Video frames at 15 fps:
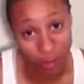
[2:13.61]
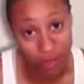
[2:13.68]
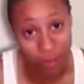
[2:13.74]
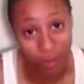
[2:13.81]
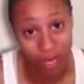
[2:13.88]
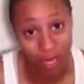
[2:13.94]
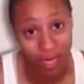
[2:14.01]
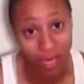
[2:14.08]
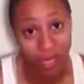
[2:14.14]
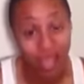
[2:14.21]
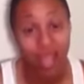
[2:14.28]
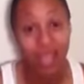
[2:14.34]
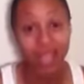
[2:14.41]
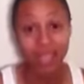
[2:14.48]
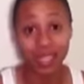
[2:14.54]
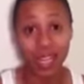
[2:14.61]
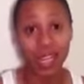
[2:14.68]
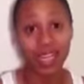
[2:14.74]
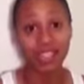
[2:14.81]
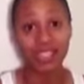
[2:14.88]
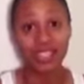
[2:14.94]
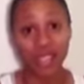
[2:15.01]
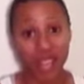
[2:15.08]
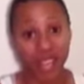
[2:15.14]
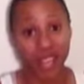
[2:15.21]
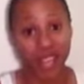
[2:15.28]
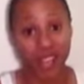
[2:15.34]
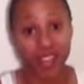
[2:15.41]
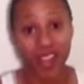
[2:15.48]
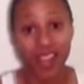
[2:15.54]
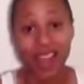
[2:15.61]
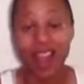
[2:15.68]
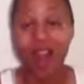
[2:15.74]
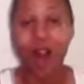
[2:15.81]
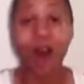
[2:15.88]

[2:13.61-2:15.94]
to me, like, share,